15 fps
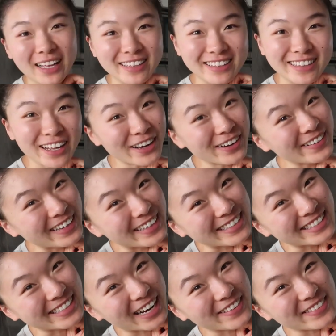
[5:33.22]
Hello, it
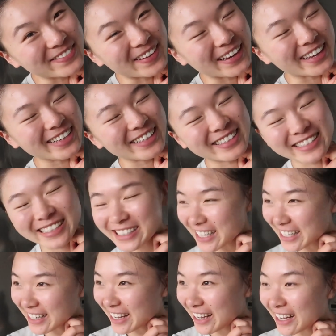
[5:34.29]
is time to make
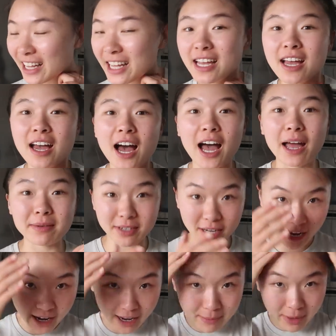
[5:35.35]
dinner. I'm
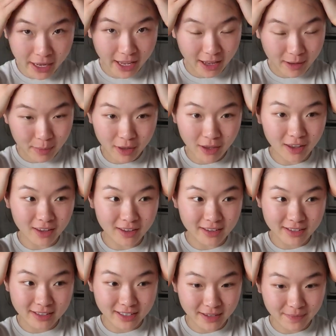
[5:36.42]
tying up my hair
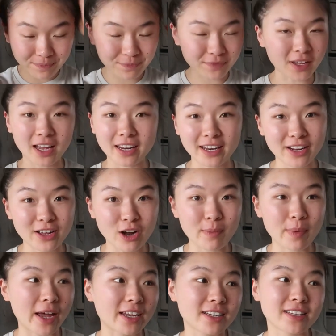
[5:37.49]
because I need to go
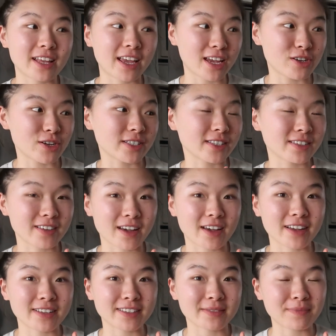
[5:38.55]
back to the hairdresser's,
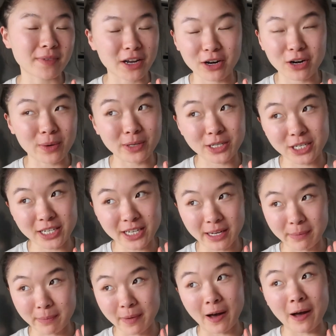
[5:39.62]
guys. I don't know what she
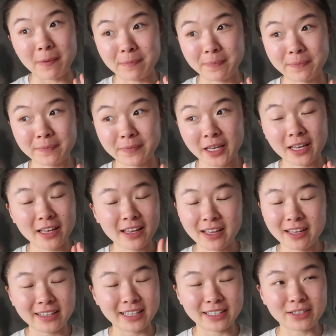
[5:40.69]
did, but
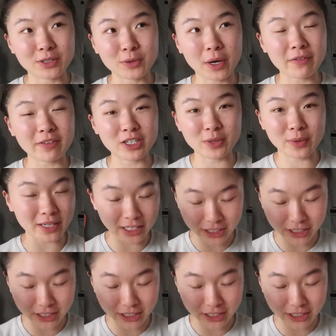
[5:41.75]
let's not dwell into it.